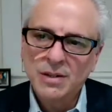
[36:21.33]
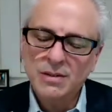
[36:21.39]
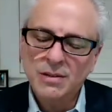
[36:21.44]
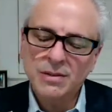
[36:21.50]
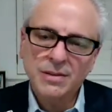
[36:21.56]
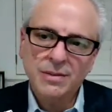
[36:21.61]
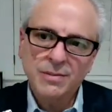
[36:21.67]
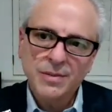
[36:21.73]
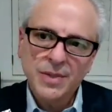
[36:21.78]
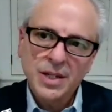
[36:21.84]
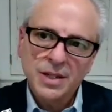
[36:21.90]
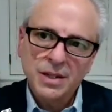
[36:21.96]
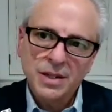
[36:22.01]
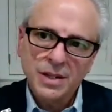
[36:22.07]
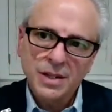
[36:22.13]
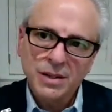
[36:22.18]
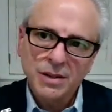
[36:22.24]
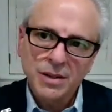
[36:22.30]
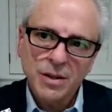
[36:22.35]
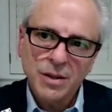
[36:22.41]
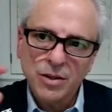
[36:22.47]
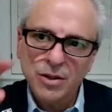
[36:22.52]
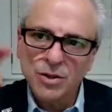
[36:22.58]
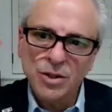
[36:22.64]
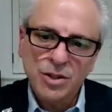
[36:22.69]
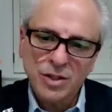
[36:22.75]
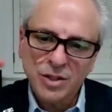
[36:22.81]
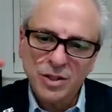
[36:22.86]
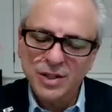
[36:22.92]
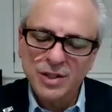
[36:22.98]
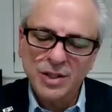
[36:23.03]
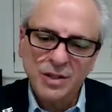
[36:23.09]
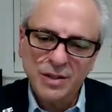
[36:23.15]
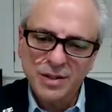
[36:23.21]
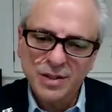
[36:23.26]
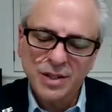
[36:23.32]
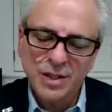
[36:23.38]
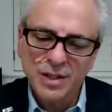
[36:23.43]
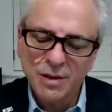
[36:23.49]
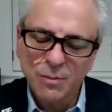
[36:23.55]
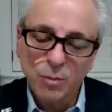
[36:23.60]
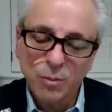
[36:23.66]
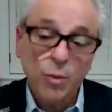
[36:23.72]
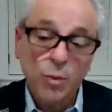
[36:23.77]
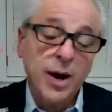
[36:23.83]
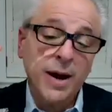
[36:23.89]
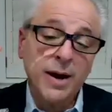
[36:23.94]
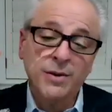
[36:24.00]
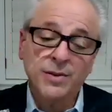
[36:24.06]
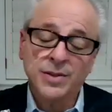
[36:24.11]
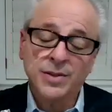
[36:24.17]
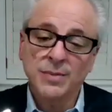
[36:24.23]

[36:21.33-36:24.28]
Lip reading: you're just listening, and then wow,